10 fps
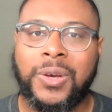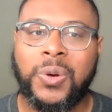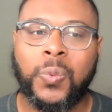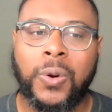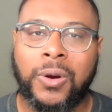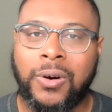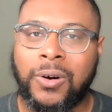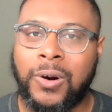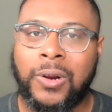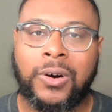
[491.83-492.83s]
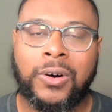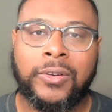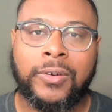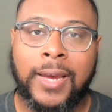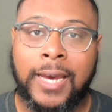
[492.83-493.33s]
Work hard on
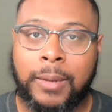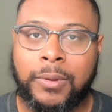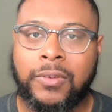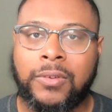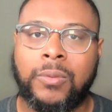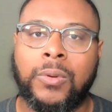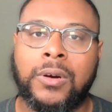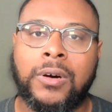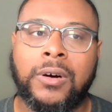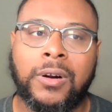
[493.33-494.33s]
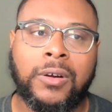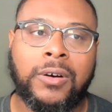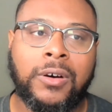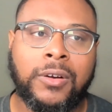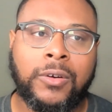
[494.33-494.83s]
your habits. Work hard
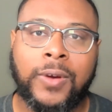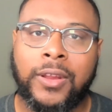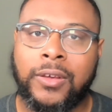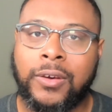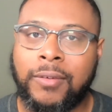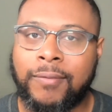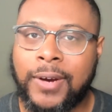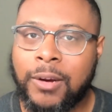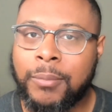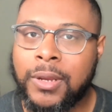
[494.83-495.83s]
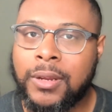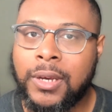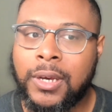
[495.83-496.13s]
on creating a good environment.